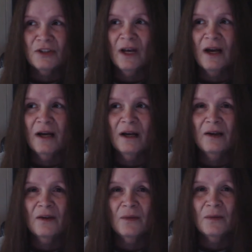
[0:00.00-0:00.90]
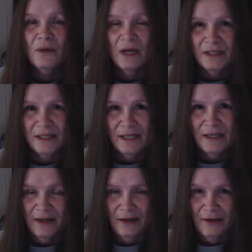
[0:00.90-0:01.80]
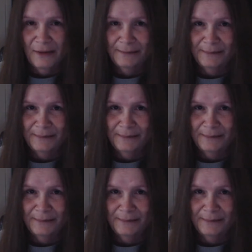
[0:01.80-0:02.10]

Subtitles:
like crazy here.